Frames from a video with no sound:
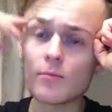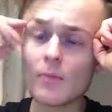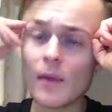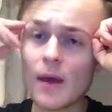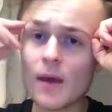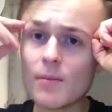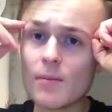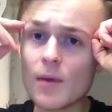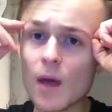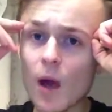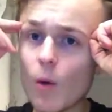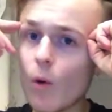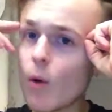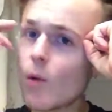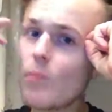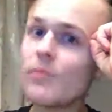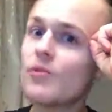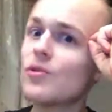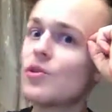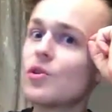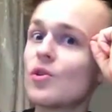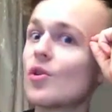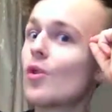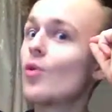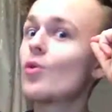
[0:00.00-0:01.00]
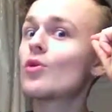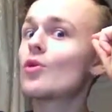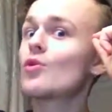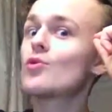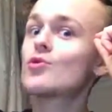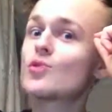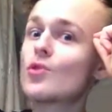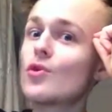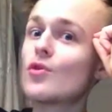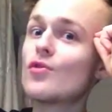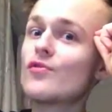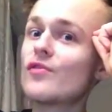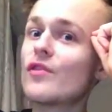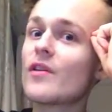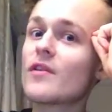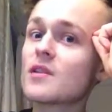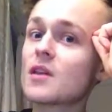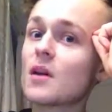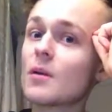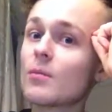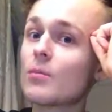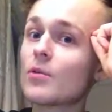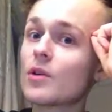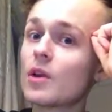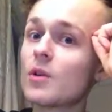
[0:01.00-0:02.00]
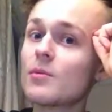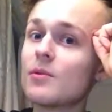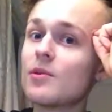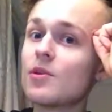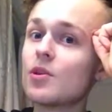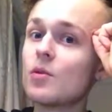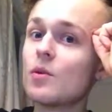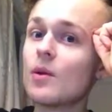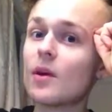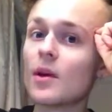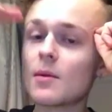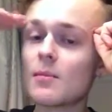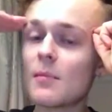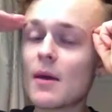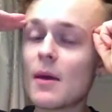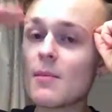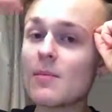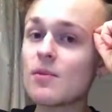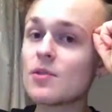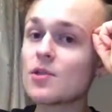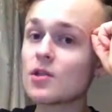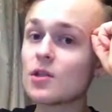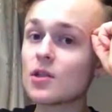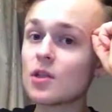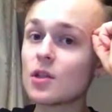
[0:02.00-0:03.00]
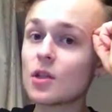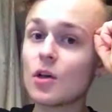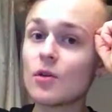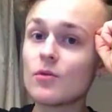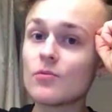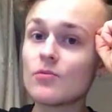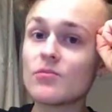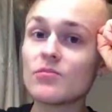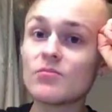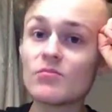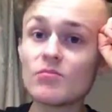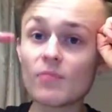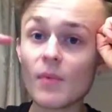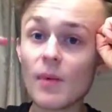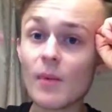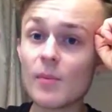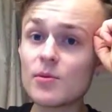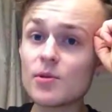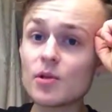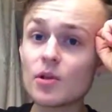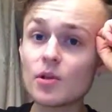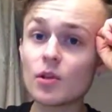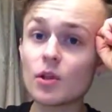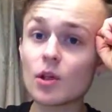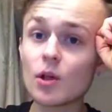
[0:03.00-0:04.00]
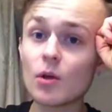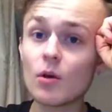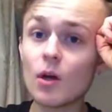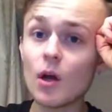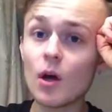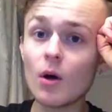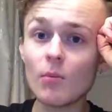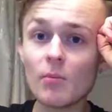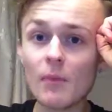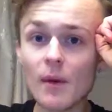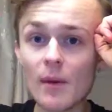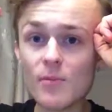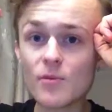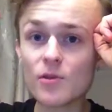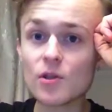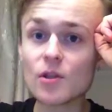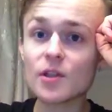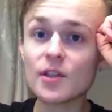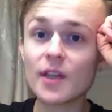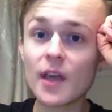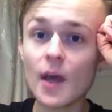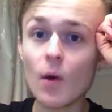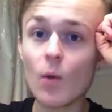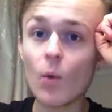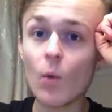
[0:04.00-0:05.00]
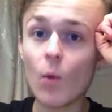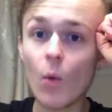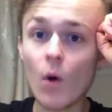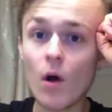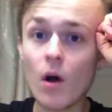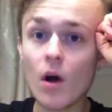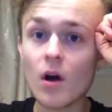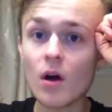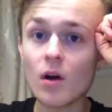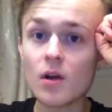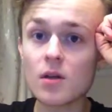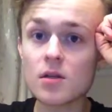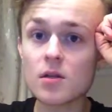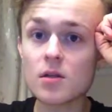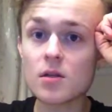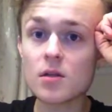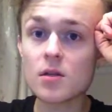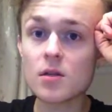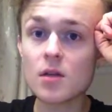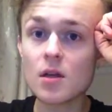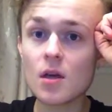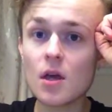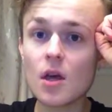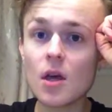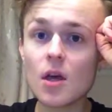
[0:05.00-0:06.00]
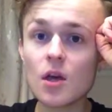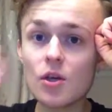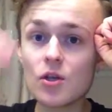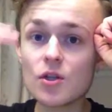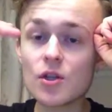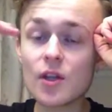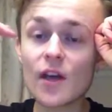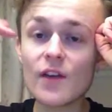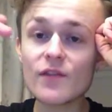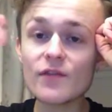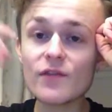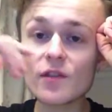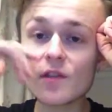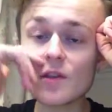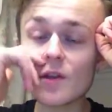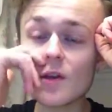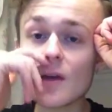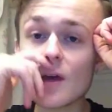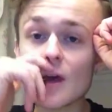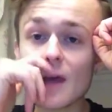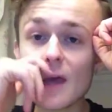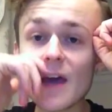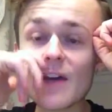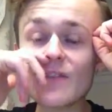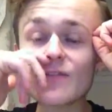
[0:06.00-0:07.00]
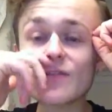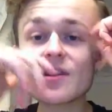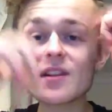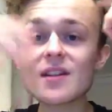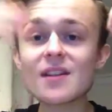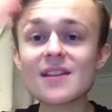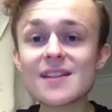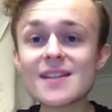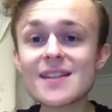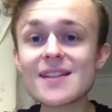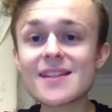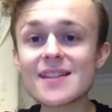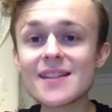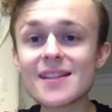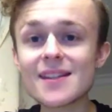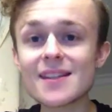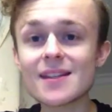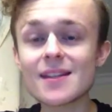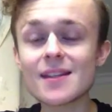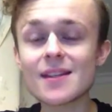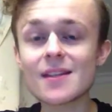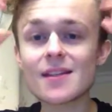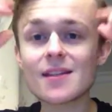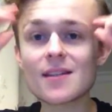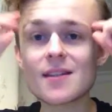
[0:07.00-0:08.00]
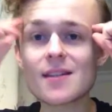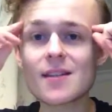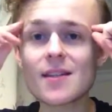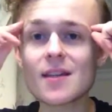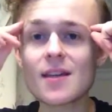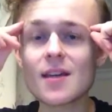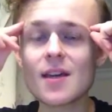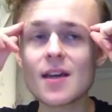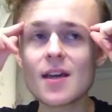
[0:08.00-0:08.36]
Maybe I won't be doing all those cool things I'm going to be doing. Maybe it's going to go low. Maybe it's going to get worse. You have to consider this.